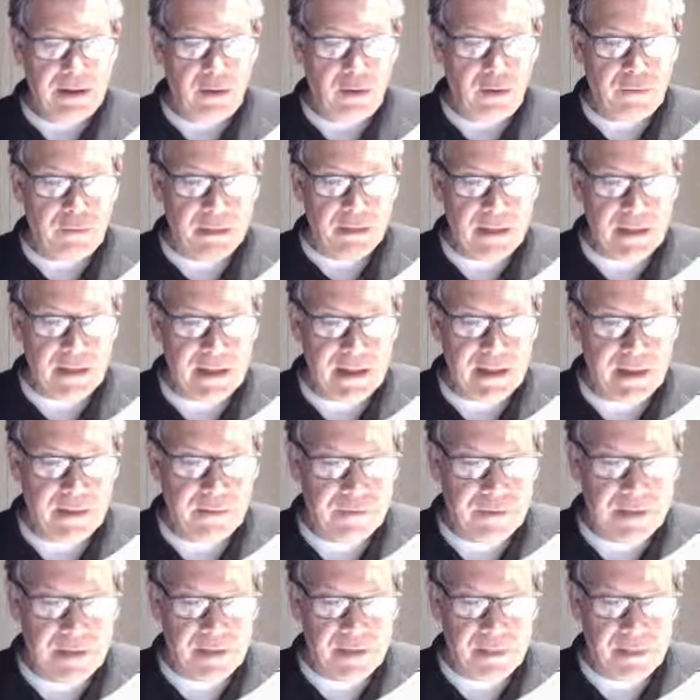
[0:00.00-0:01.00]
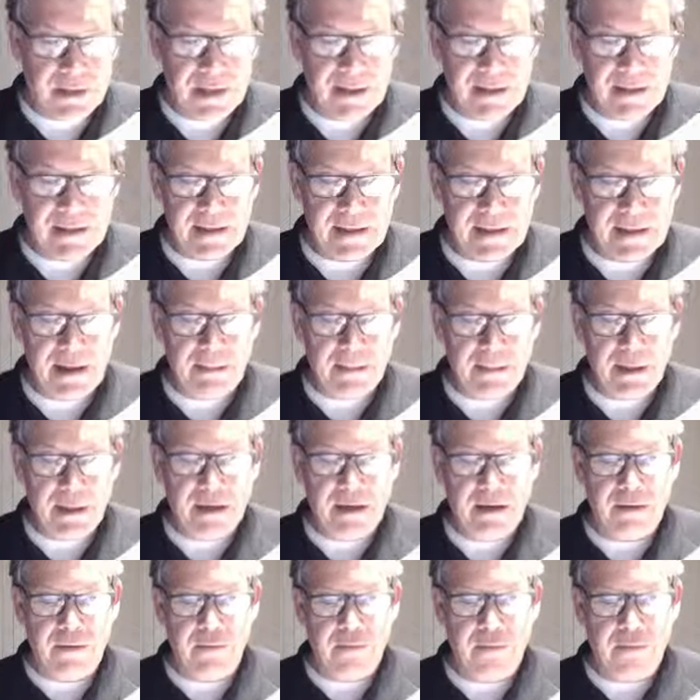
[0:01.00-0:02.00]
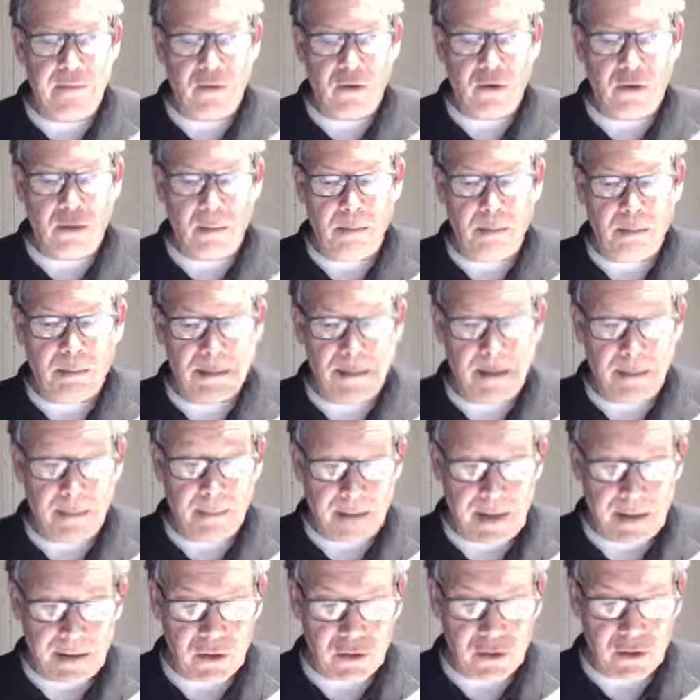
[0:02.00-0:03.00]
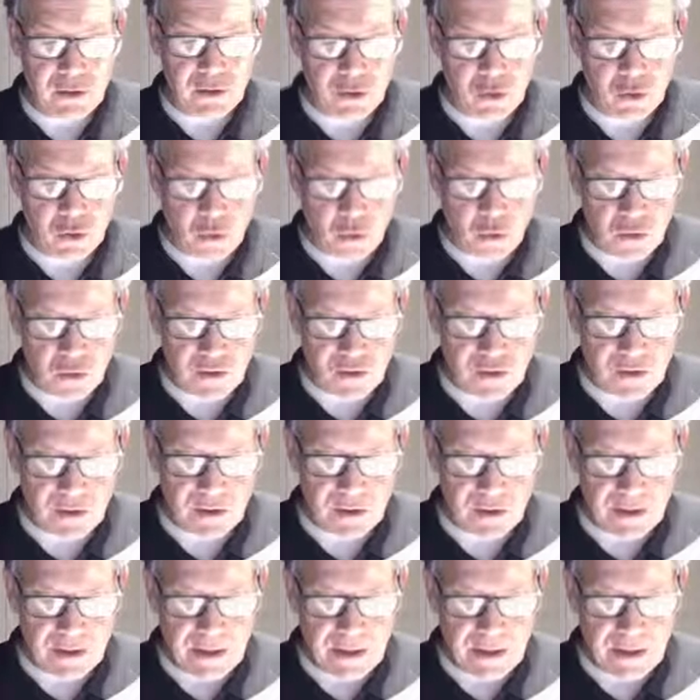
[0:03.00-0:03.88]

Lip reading: Obviously, if somebody is coming in from some other source,